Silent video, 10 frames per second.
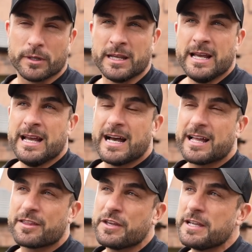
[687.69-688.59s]
And
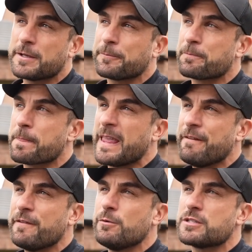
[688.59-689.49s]
I think
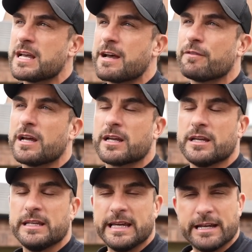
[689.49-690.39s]
if he was to have like a
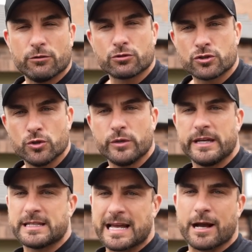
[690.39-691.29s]
year or 2
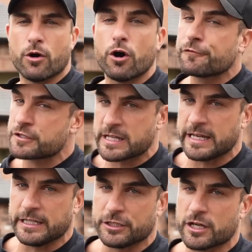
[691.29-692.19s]
years out off
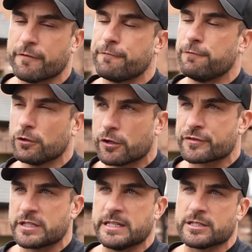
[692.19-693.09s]
stage, a full off
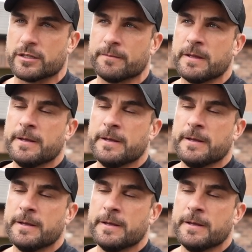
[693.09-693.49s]
season,